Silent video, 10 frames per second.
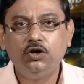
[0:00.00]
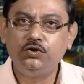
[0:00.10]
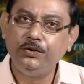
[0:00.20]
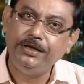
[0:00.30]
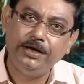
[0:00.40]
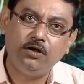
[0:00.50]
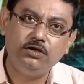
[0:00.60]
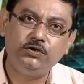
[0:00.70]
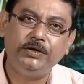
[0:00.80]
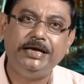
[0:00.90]
So here
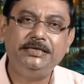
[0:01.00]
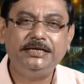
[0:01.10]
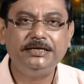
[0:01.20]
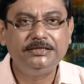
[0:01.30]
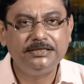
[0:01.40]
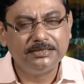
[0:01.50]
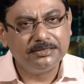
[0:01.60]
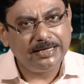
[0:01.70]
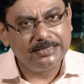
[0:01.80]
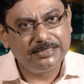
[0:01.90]
also x
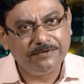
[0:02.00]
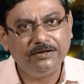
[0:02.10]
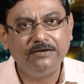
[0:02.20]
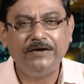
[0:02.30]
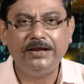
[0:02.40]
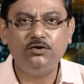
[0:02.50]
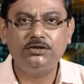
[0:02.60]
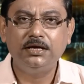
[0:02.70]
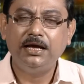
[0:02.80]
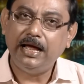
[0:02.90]
takes several
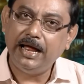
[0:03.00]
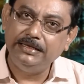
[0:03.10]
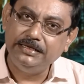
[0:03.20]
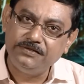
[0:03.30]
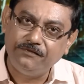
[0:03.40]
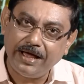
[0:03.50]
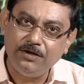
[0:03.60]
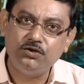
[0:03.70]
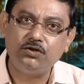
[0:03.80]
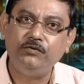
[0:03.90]
values and these
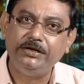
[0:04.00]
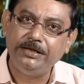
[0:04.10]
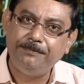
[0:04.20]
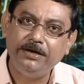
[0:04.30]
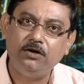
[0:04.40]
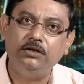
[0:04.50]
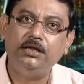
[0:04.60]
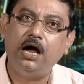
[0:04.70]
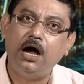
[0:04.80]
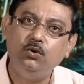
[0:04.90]
values will depend on
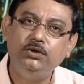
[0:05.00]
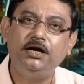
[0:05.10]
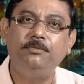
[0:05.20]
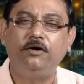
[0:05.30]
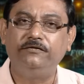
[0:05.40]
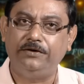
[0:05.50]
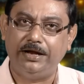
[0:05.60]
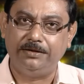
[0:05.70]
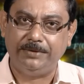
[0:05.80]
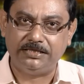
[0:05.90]
the outcome of the
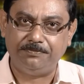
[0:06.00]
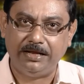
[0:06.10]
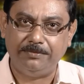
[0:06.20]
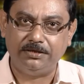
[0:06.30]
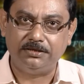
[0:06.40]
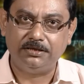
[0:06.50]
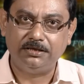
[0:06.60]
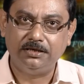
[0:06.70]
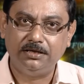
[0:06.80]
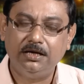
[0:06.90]
random experiment.
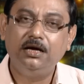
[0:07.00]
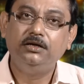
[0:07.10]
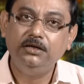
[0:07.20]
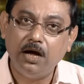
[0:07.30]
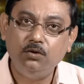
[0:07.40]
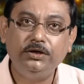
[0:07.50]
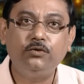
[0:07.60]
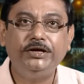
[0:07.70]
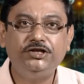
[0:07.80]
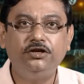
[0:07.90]
Now the
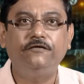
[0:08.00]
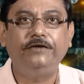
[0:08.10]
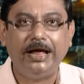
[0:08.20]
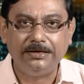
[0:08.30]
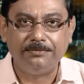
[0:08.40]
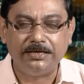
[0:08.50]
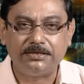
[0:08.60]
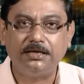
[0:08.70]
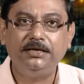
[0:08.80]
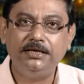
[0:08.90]
question of
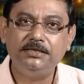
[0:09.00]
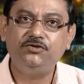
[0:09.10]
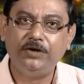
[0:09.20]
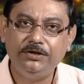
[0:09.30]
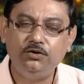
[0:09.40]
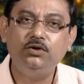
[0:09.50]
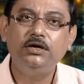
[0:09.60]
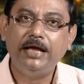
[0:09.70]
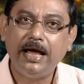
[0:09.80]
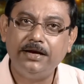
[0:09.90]
randomness. Let us try to
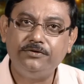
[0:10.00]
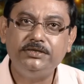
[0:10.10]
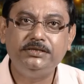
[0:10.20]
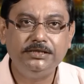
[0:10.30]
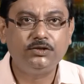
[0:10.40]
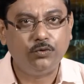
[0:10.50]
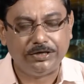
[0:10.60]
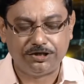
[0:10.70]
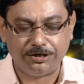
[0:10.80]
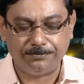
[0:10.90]
address this
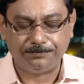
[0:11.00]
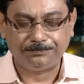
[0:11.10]
question.